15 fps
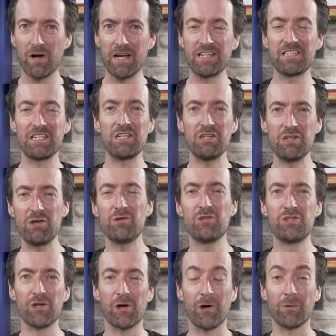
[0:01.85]
Racing News
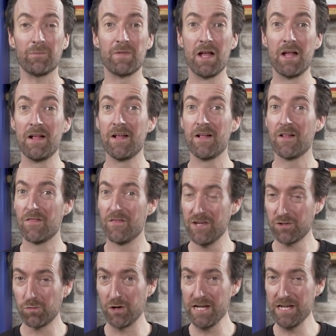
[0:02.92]
Show.
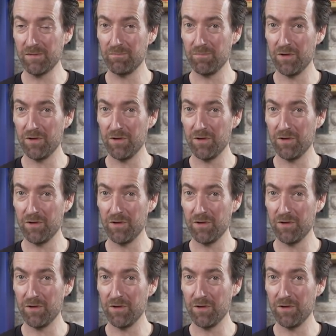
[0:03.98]
This week,